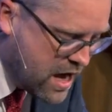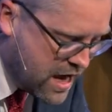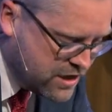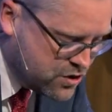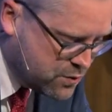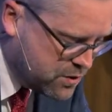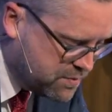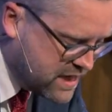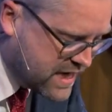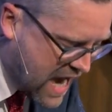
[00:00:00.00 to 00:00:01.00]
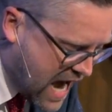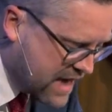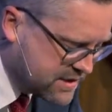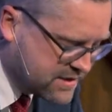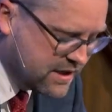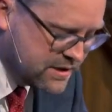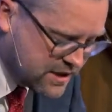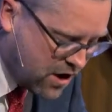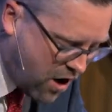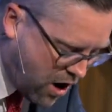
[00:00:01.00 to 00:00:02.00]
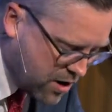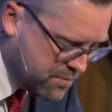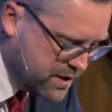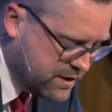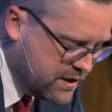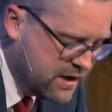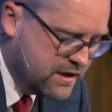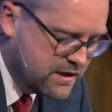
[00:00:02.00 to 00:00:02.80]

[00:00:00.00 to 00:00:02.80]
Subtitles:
and you will be cast to Harmon,